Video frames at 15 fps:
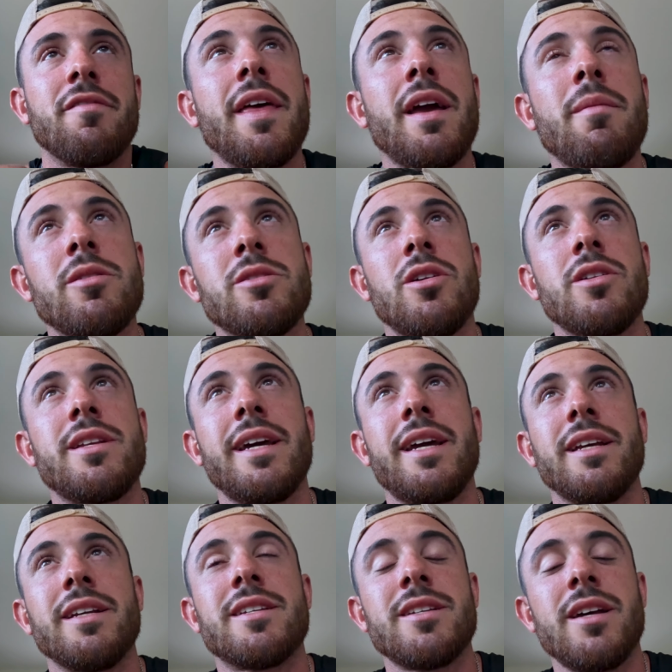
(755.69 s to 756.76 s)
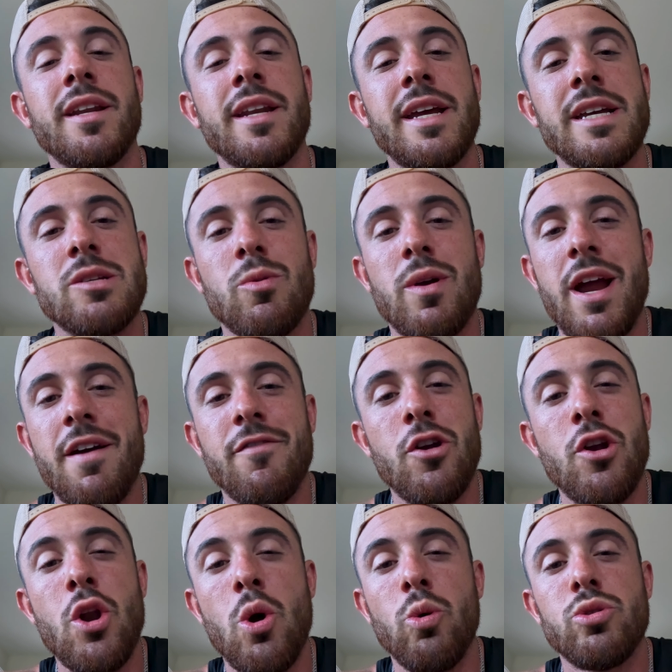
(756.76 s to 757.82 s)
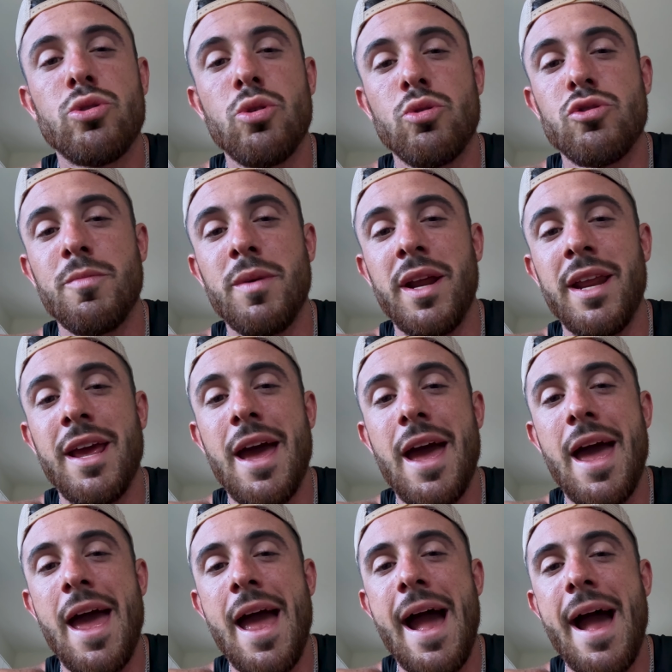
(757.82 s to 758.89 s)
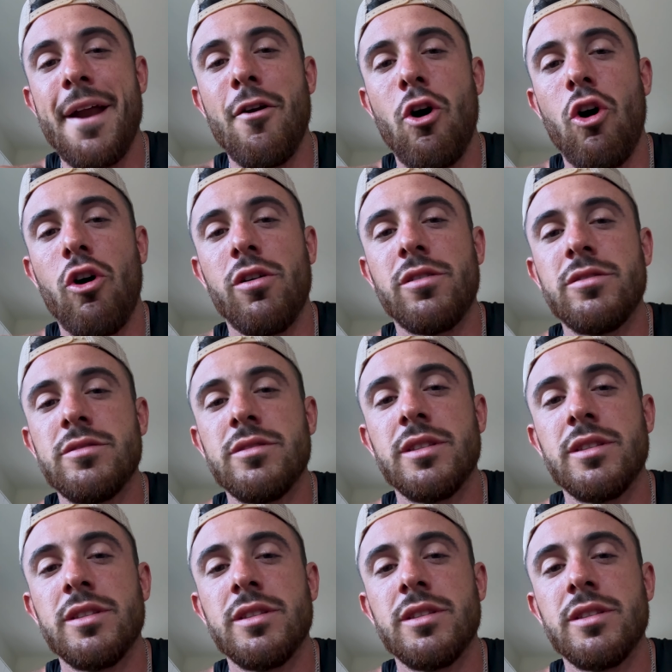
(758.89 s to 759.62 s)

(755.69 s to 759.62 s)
I think I'm going to start taking Sundays where I have no social media at all.